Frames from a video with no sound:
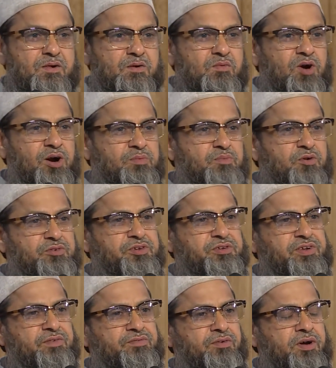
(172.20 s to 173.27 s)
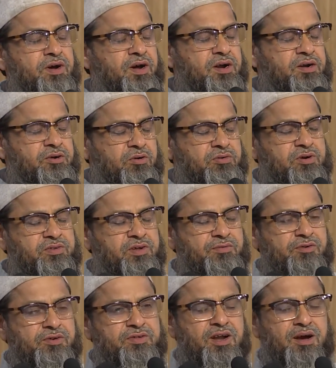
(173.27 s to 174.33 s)
What Professor Dr.
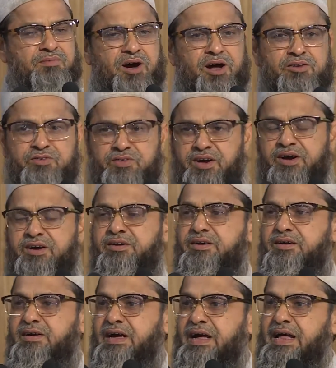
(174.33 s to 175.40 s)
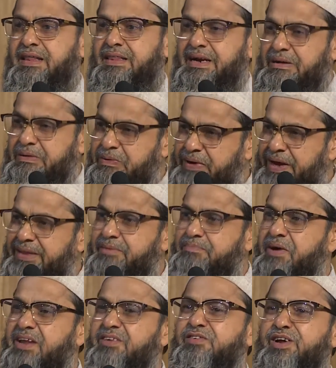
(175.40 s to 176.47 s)
Zafar Islam Khan said, that today the
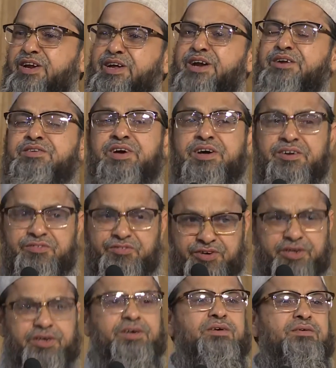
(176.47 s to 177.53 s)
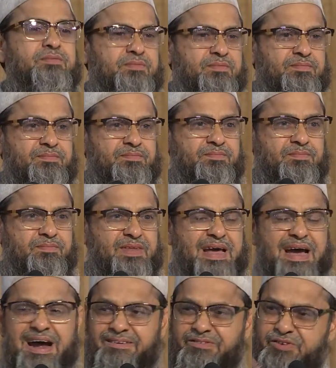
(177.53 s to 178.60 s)
Palestinian territory
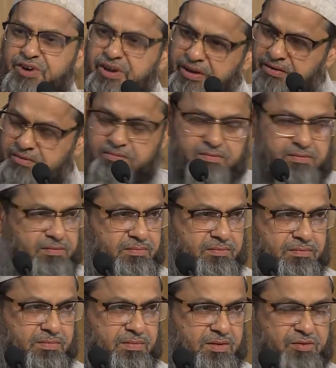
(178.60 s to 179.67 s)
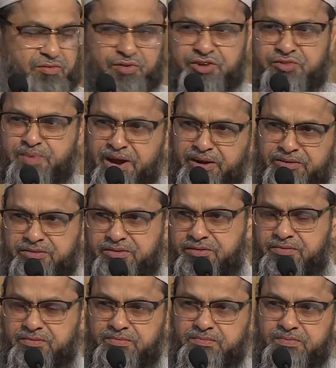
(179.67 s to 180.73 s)
are three: West Bank,
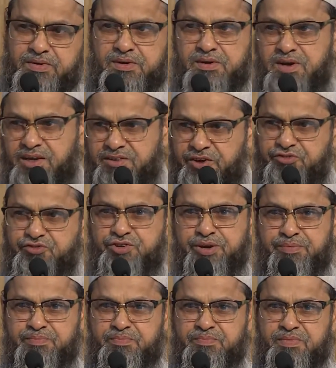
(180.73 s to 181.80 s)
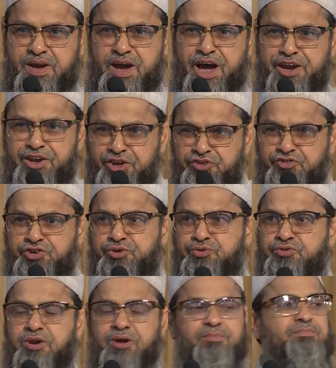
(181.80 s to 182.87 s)
Gaza Strip, and East
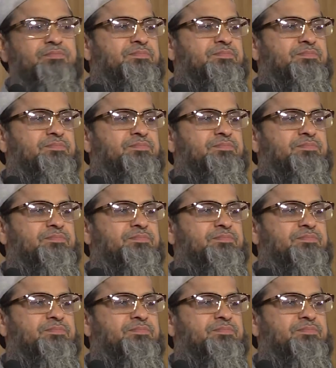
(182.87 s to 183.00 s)
Jerusalem.